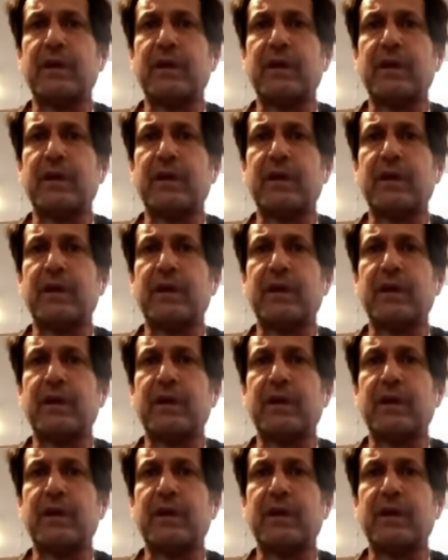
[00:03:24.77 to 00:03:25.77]

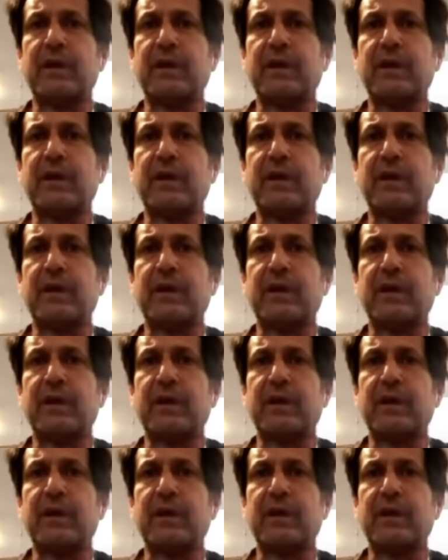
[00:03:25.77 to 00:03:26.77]

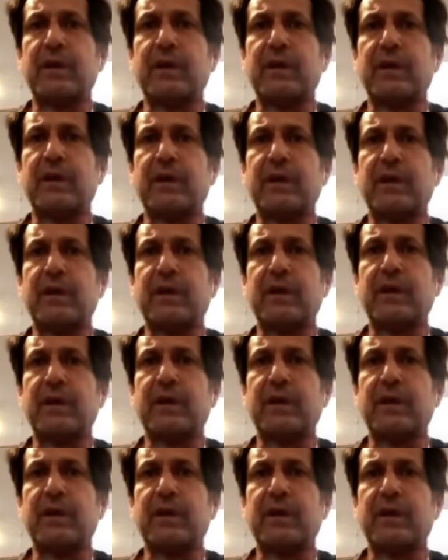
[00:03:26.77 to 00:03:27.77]
This person isn't speaking.